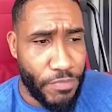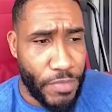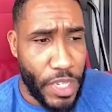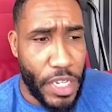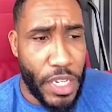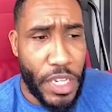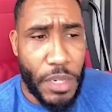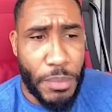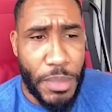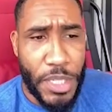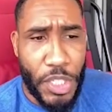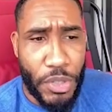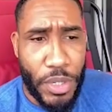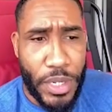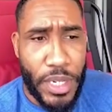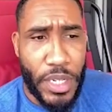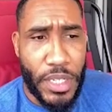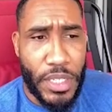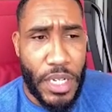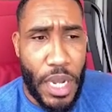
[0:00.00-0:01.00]
He can be
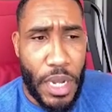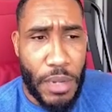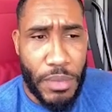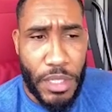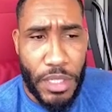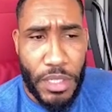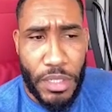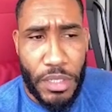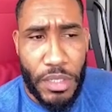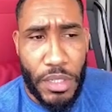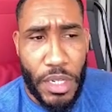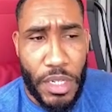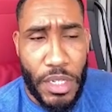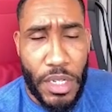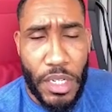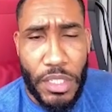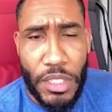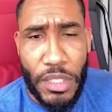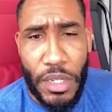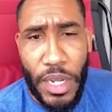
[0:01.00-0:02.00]
tricky at times because he
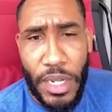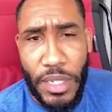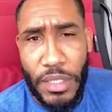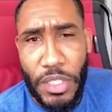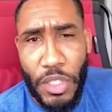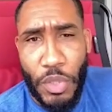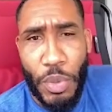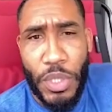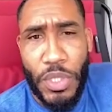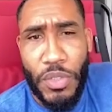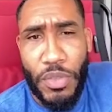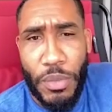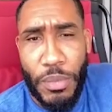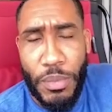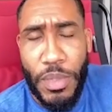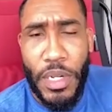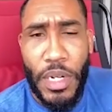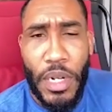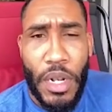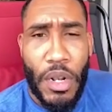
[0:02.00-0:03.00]
does like to switch
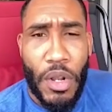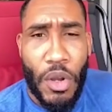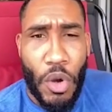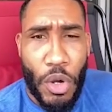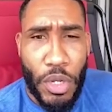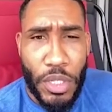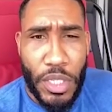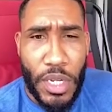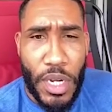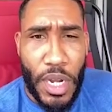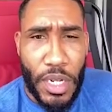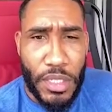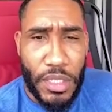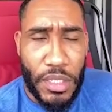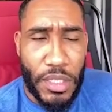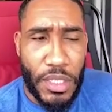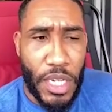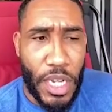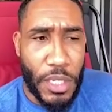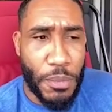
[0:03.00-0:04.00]
from orthodox
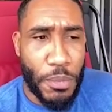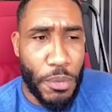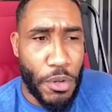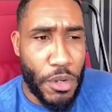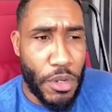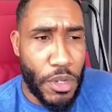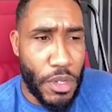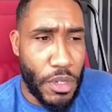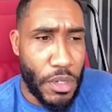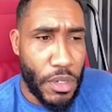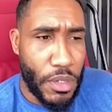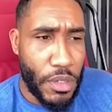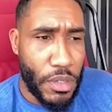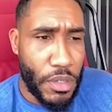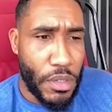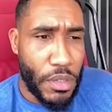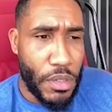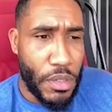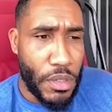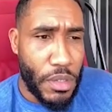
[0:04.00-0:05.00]
to southpaw.
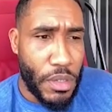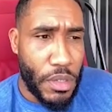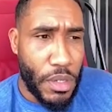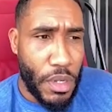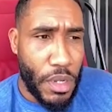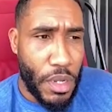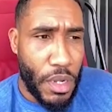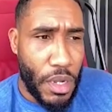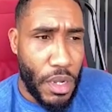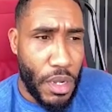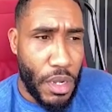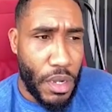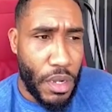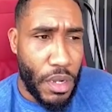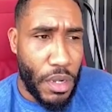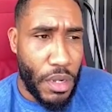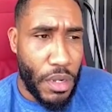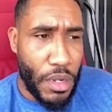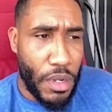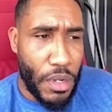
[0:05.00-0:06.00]

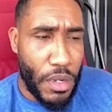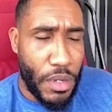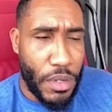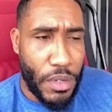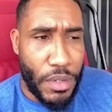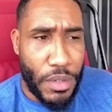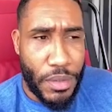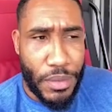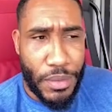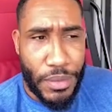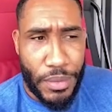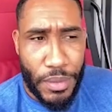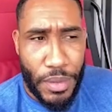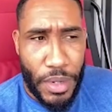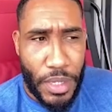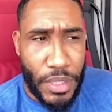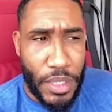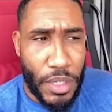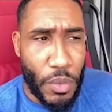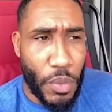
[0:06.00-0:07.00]

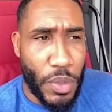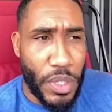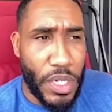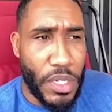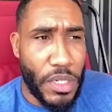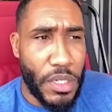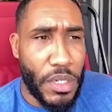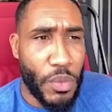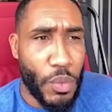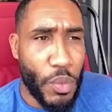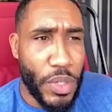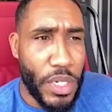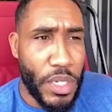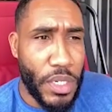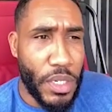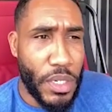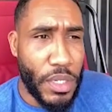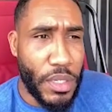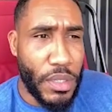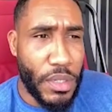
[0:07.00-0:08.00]
I think when
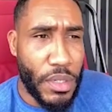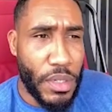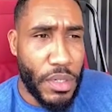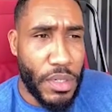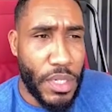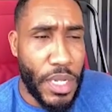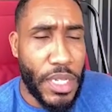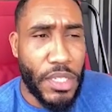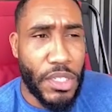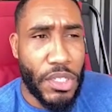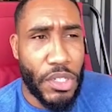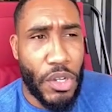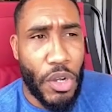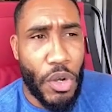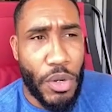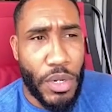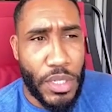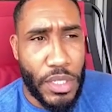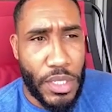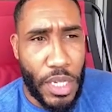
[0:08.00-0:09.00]
he tends to
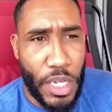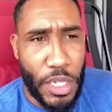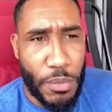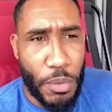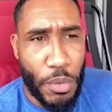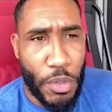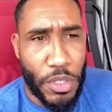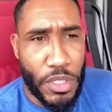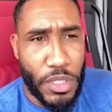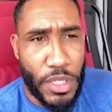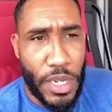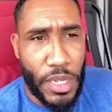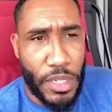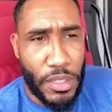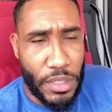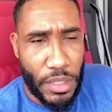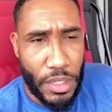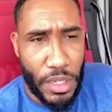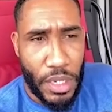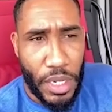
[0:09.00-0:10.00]
go in his southpaw
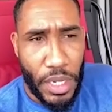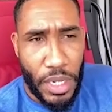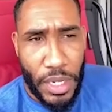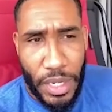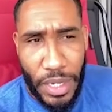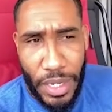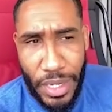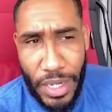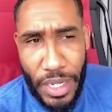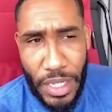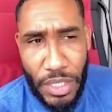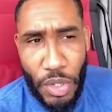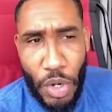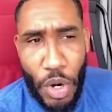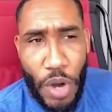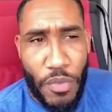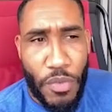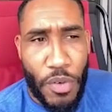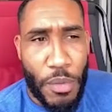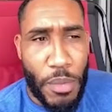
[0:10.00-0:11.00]
stance, he doesn't
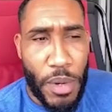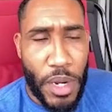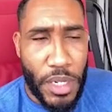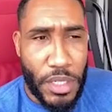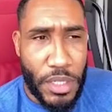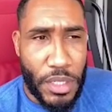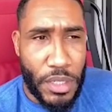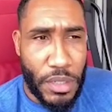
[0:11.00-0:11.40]
offer much.